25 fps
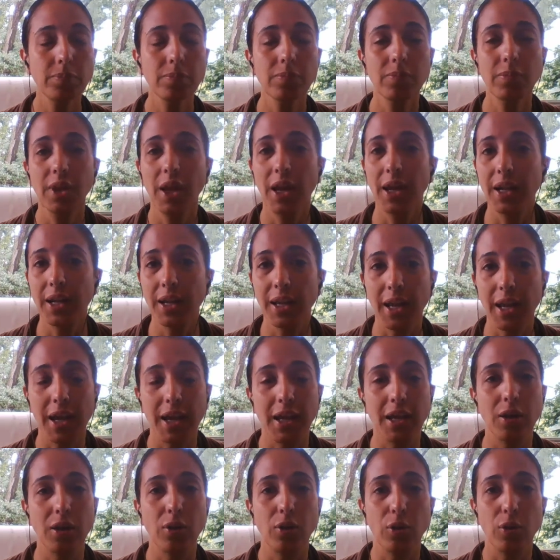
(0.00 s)
And
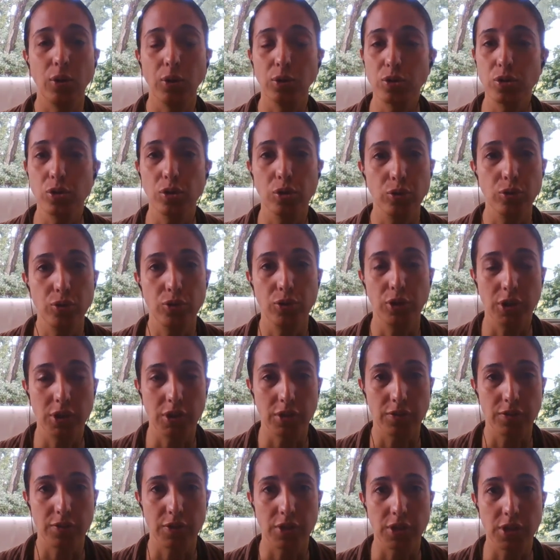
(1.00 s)
again, all children are
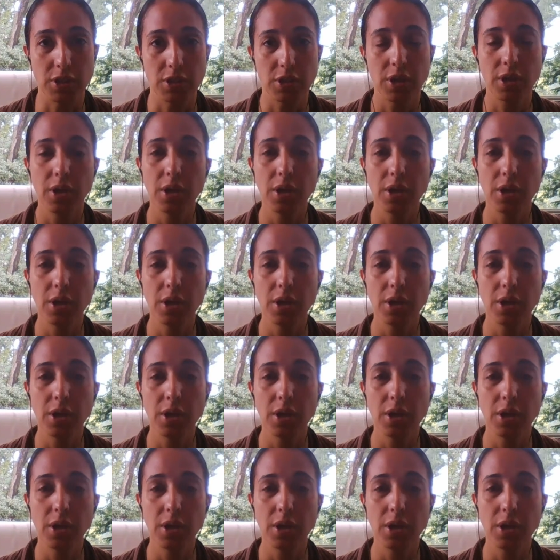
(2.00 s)
different.